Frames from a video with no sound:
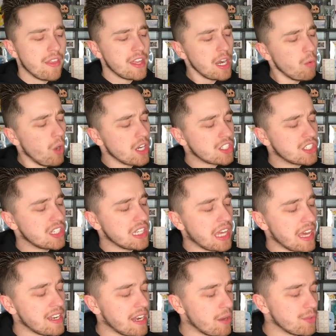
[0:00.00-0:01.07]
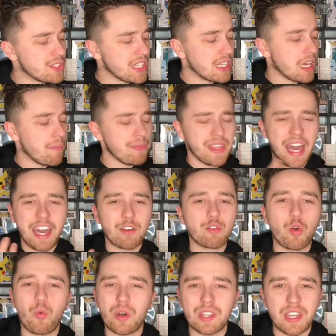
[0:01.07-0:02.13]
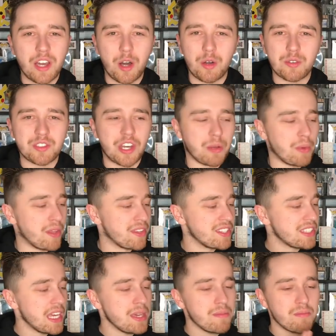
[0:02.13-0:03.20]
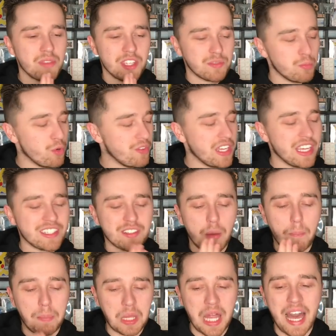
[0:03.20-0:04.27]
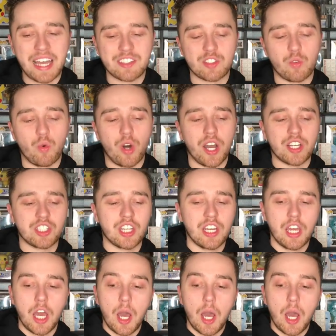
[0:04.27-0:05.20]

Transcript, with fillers: Then I watched it again, and I was like, I don't know what the hell I was talking about. This movie is a blast to watch.